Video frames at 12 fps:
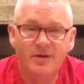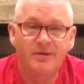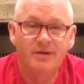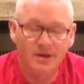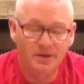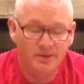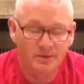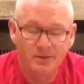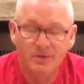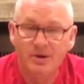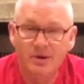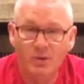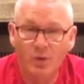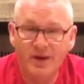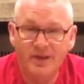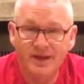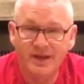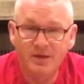Now, why
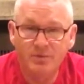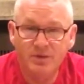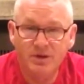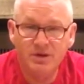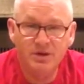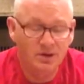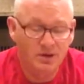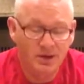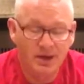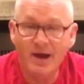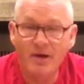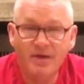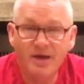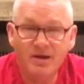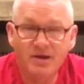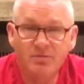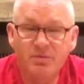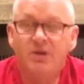that can be, how that
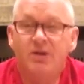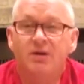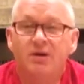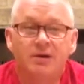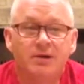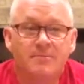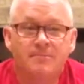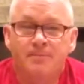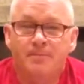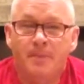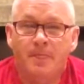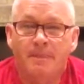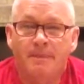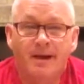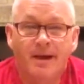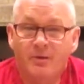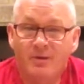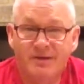can be,
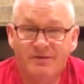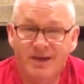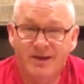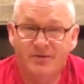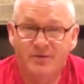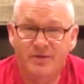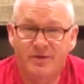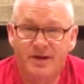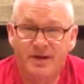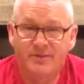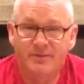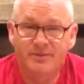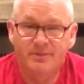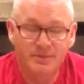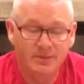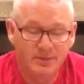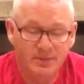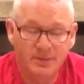I don't have an answer to that.
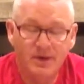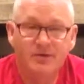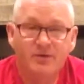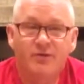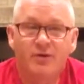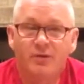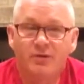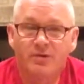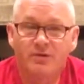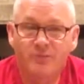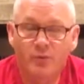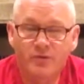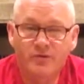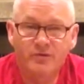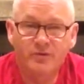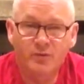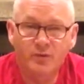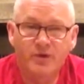I just know that the forces
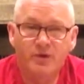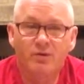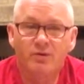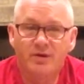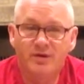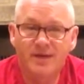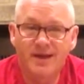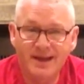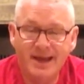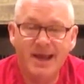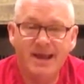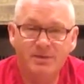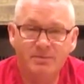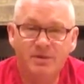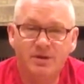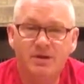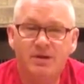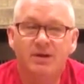are real and that can
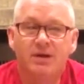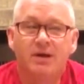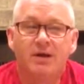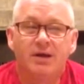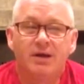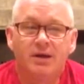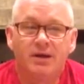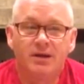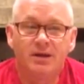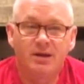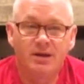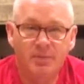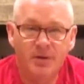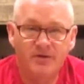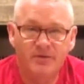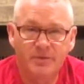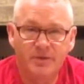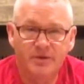be a
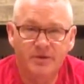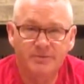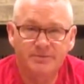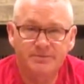possibility.